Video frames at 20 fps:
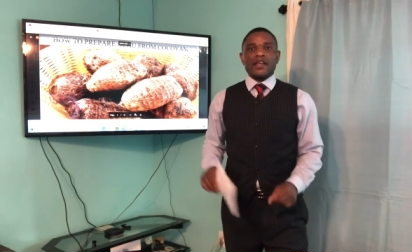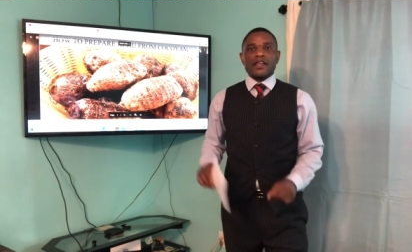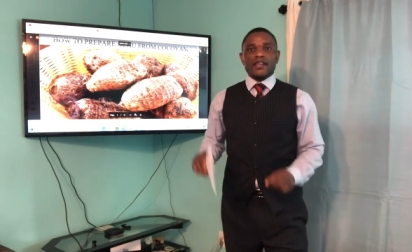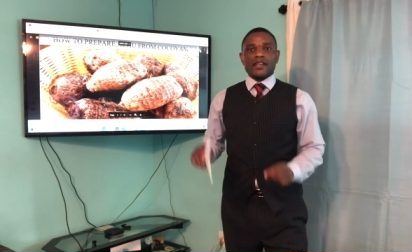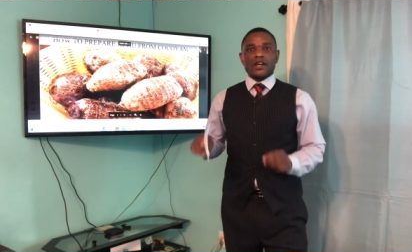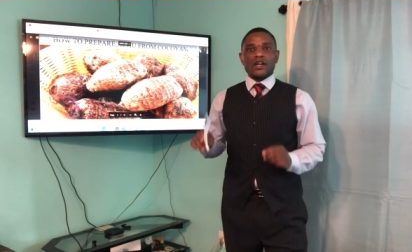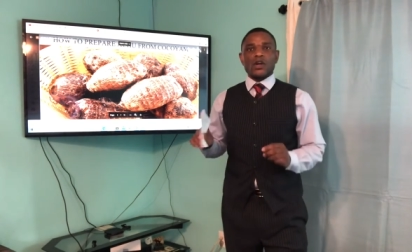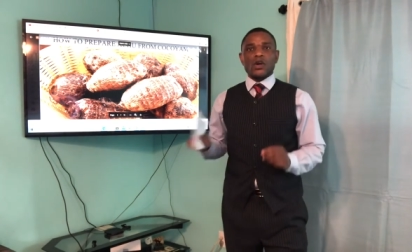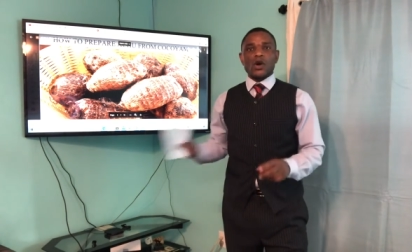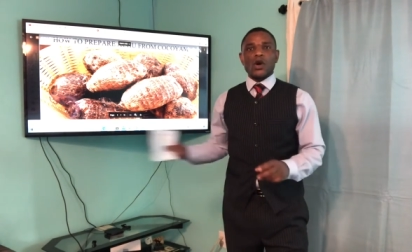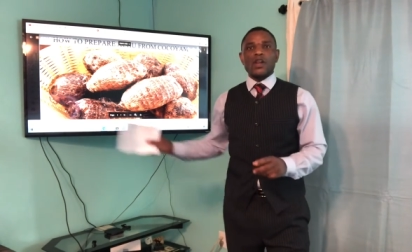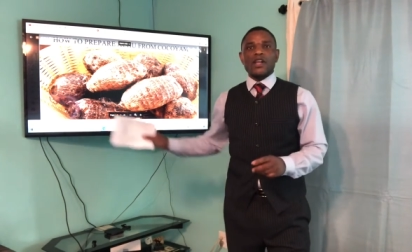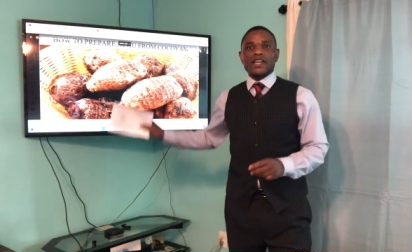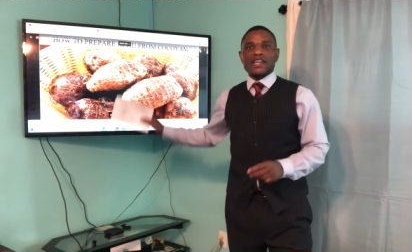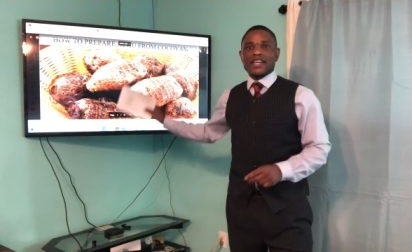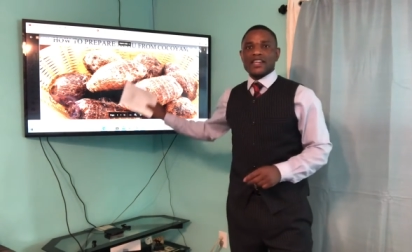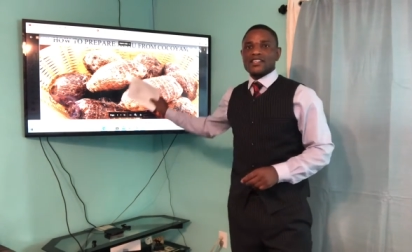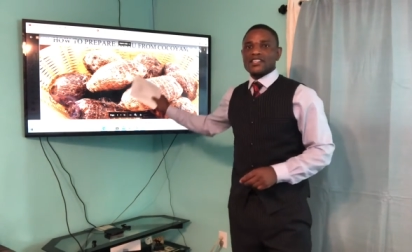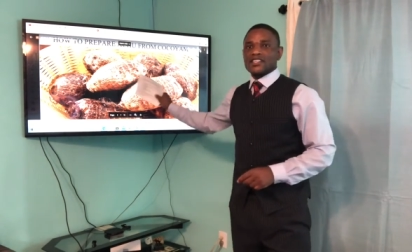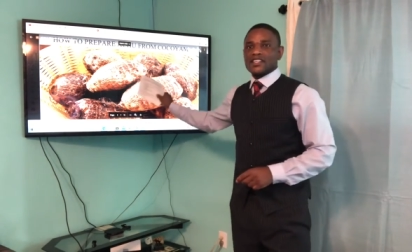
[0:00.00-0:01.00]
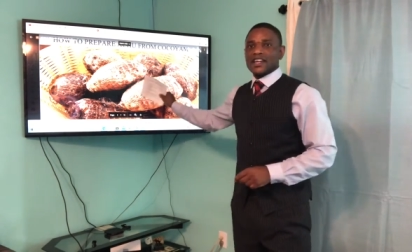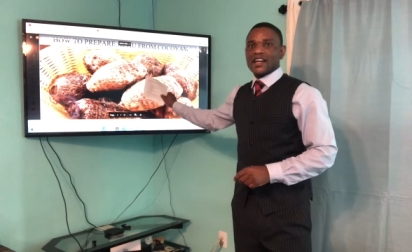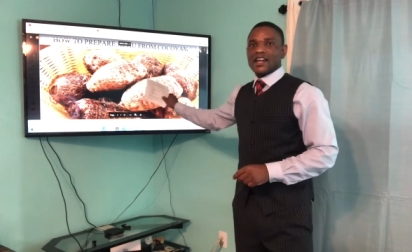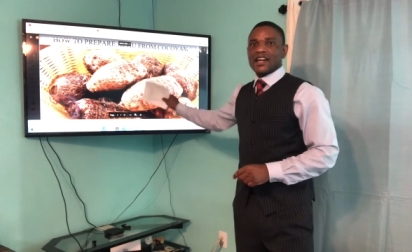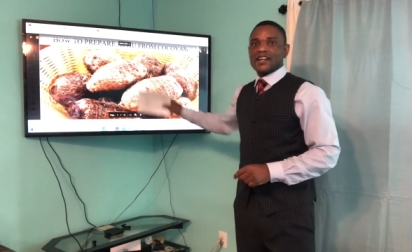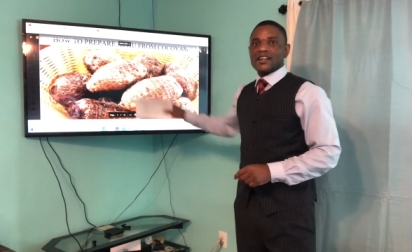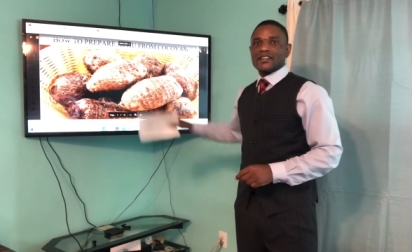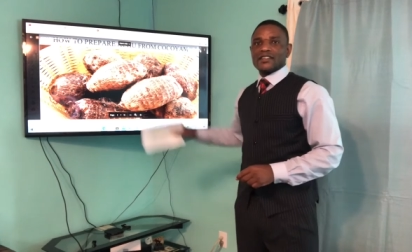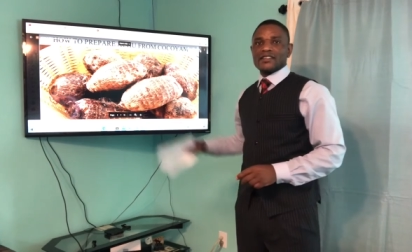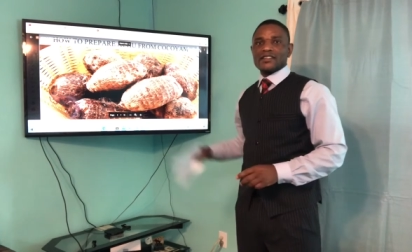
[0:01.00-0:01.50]
The
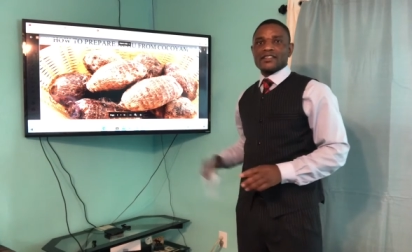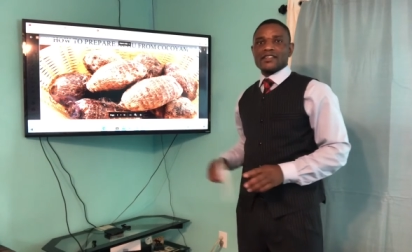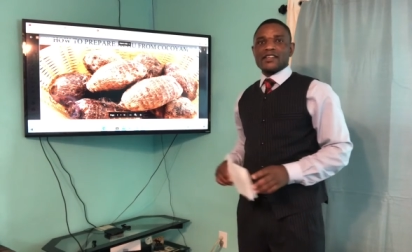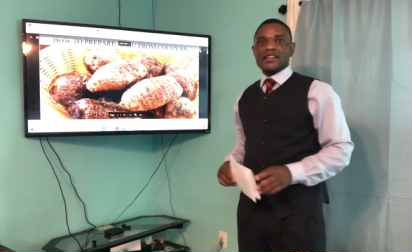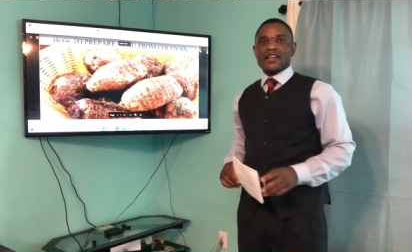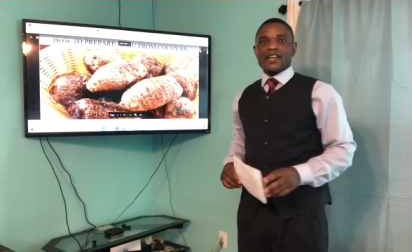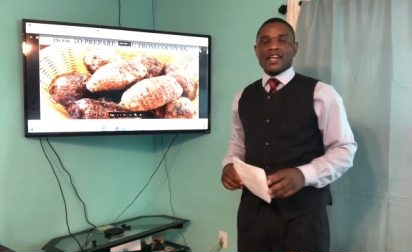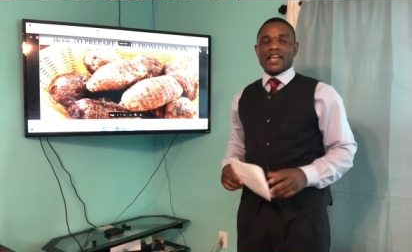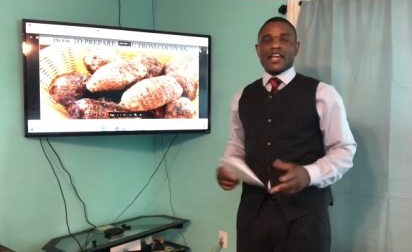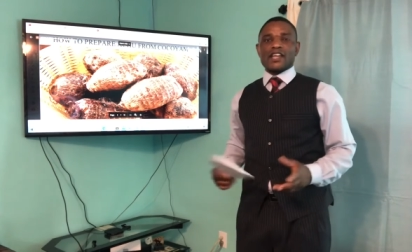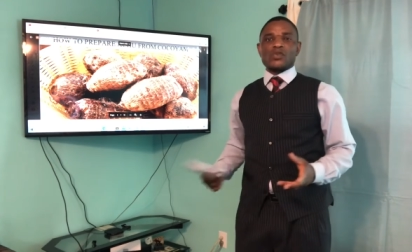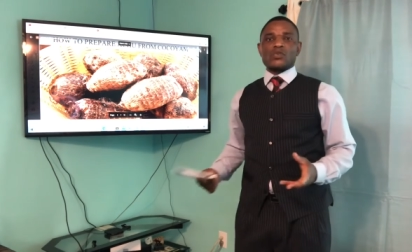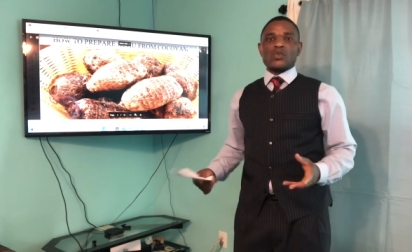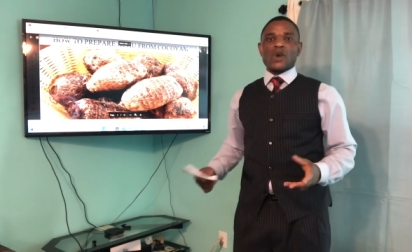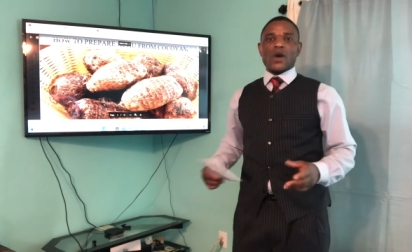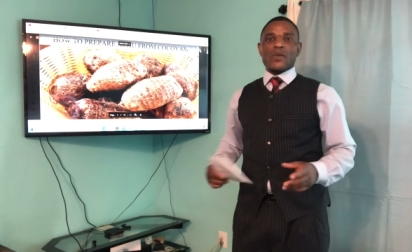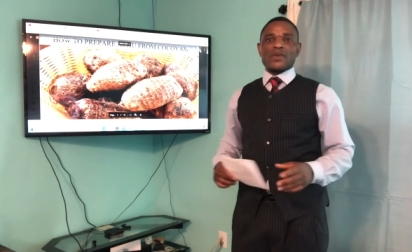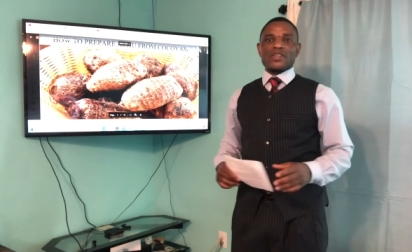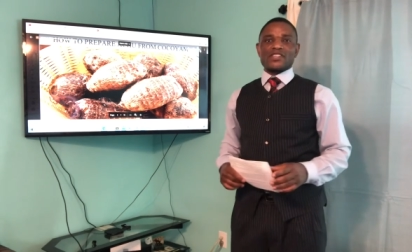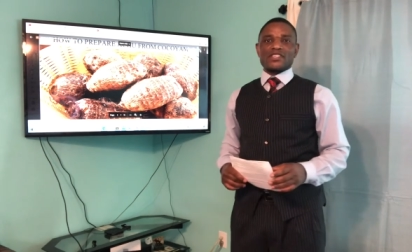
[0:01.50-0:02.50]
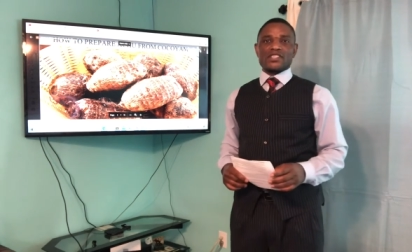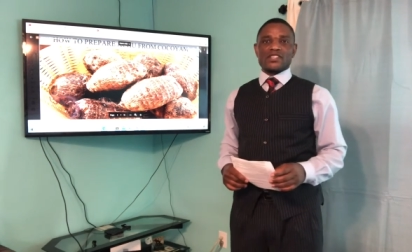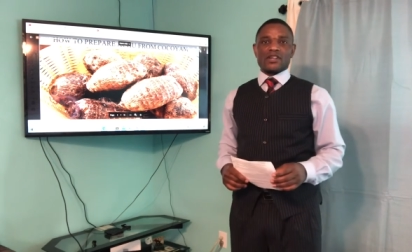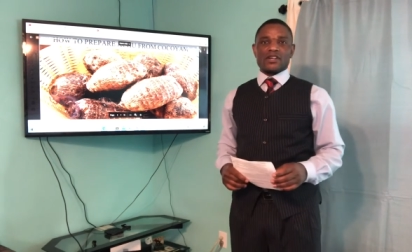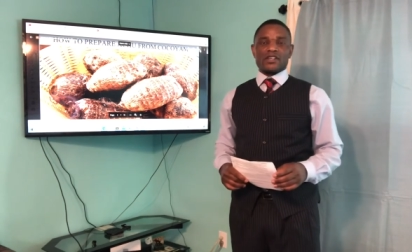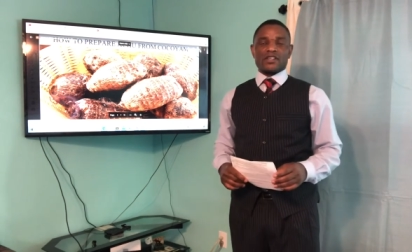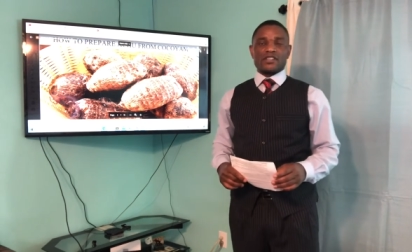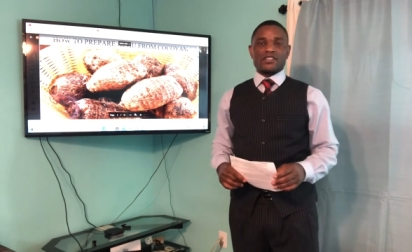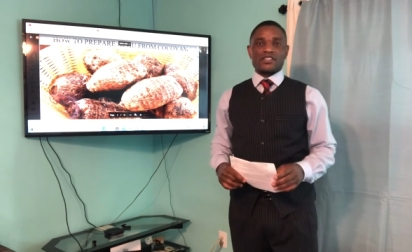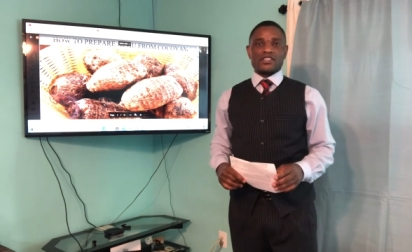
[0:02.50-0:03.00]
colocasia is what we see
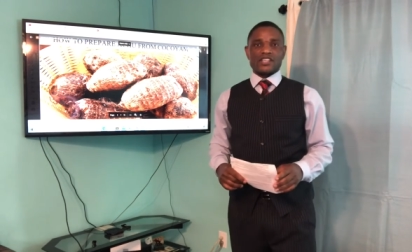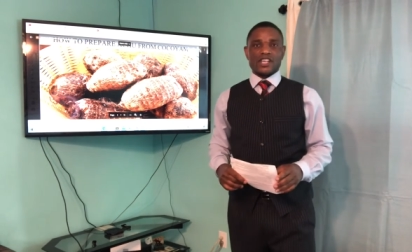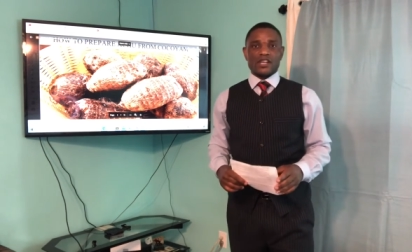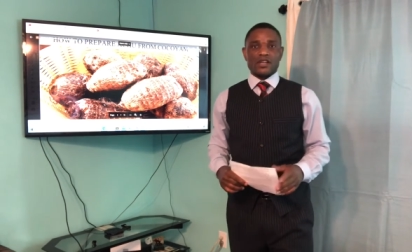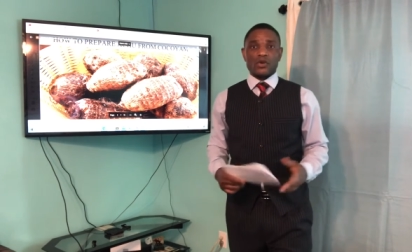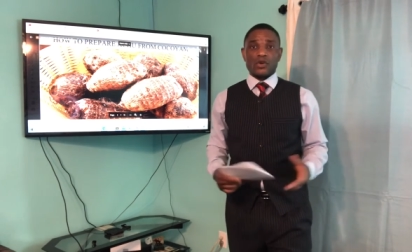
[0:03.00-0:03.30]
on the screen,